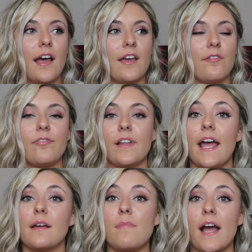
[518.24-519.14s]
if
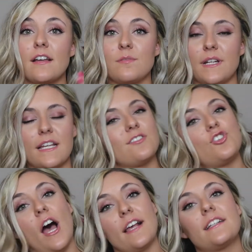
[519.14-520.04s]
like my husband has
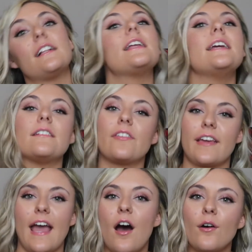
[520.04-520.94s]
just cleaned the
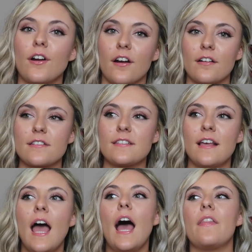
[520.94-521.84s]
counters
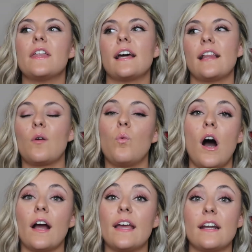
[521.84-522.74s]
and then I like
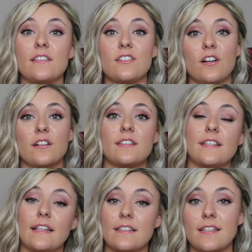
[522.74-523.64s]
walk in and start
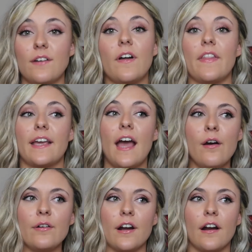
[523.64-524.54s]
setting stuff on the
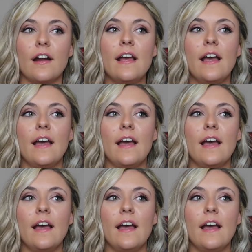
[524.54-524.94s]
counter.